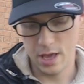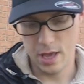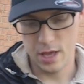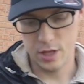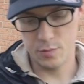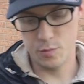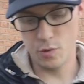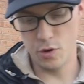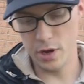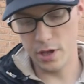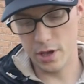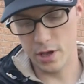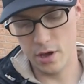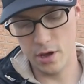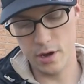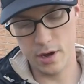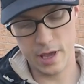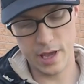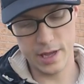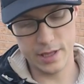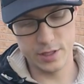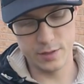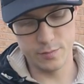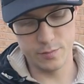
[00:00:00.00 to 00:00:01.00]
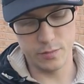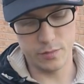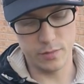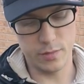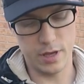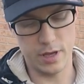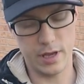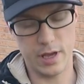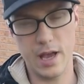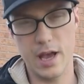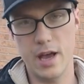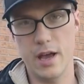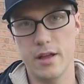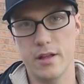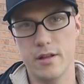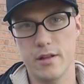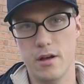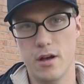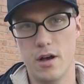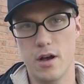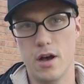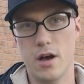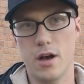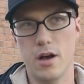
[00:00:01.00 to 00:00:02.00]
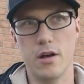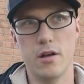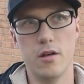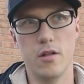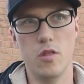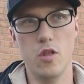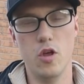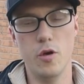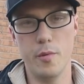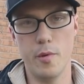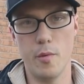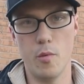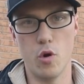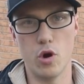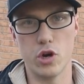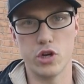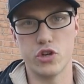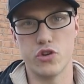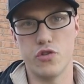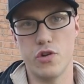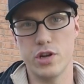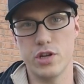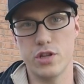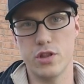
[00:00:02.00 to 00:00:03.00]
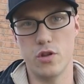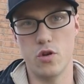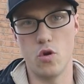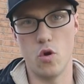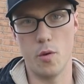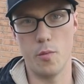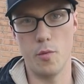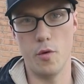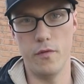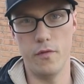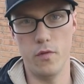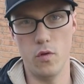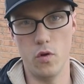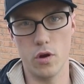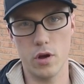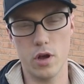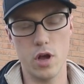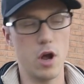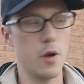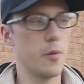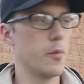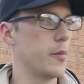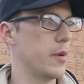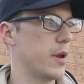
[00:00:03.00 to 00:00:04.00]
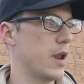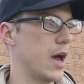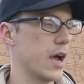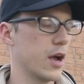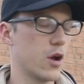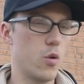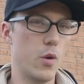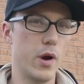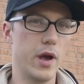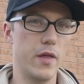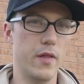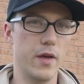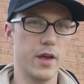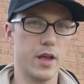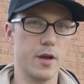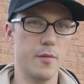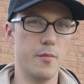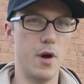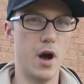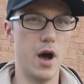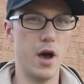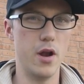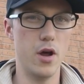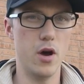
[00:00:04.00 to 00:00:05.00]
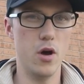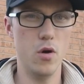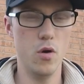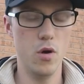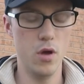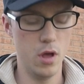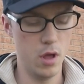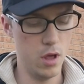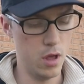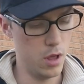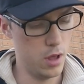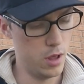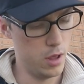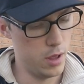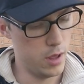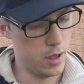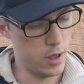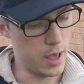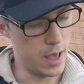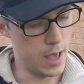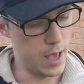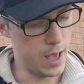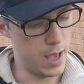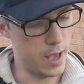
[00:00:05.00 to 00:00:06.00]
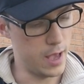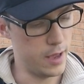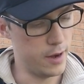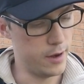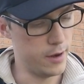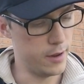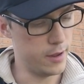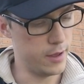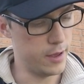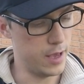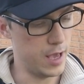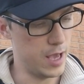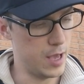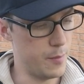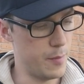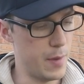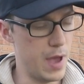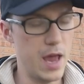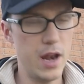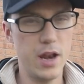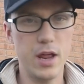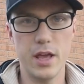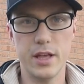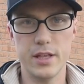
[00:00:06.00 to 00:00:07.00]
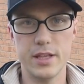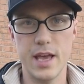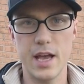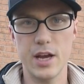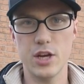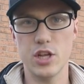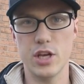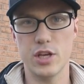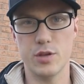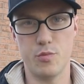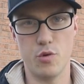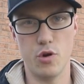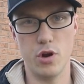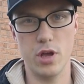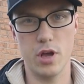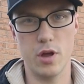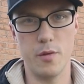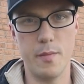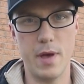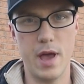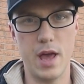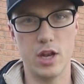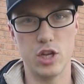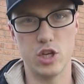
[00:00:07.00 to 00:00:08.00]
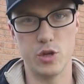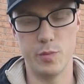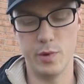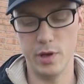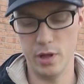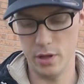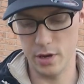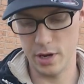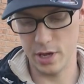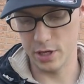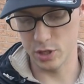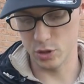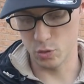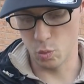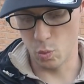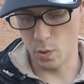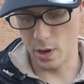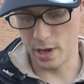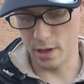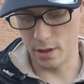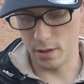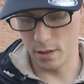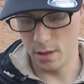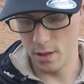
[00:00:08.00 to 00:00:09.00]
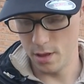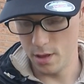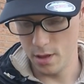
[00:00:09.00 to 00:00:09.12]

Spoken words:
It's pretty good. It got a little bit more stretch than normal fluorocarbon, but not quite like a mono. And it actually has pretty good manageability as well.